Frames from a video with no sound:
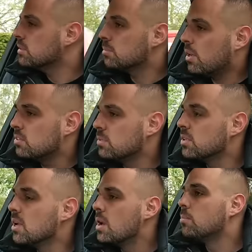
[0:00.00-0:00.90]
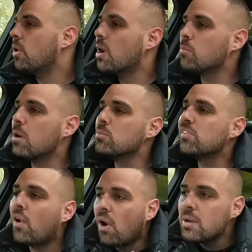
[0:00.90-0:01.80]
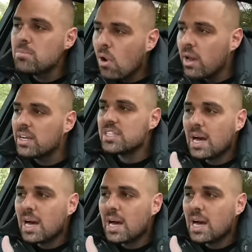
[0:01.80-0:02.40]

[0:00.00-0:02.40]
postman, buying one with high mileage.